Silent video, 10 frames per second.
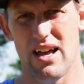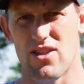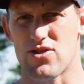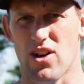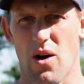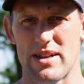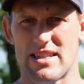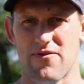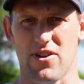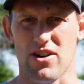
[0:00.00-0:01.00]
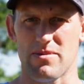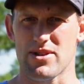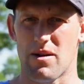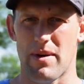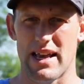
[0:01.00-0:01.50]
There's always different grips
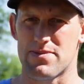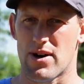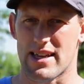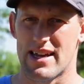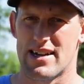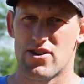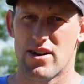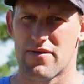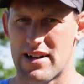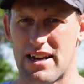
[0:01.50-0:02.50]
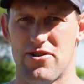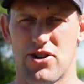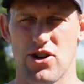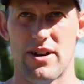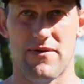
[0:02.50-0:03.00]
on a baseball to get it to
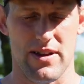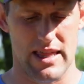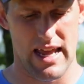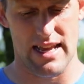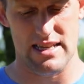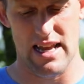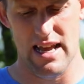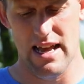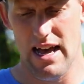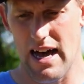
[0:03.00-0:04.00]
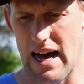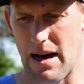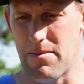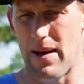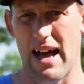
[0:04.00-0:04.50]
do different things.
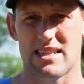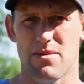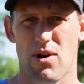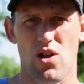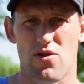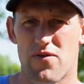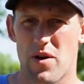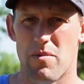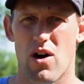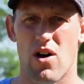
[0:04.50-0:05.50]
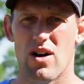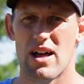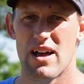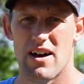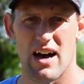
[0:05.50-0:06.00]
Basketball or football.
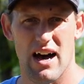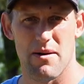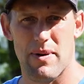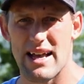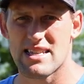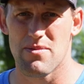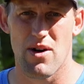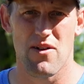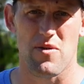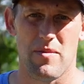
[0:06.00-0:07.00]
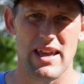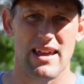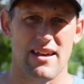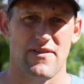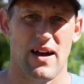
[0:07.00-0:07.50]
Basketball for
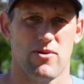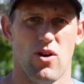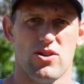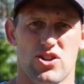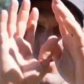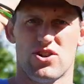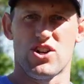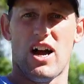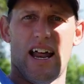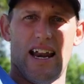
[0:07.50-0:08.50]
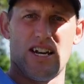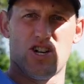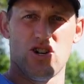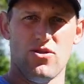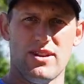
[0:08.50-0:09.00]
me, if I'm going to shoot a shot and I
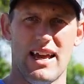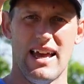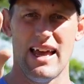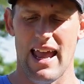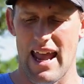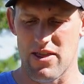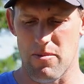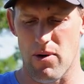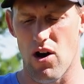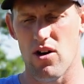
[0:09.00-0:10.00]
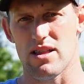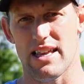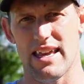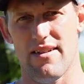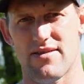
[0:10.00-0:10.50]
shoot and the ball
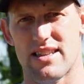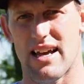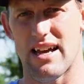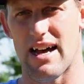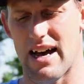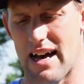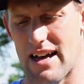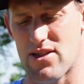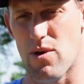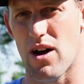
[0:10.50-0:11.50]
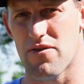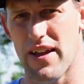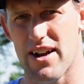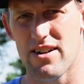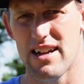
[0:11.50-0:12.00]
leaves the wrong
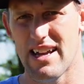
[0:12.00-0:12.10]
finger,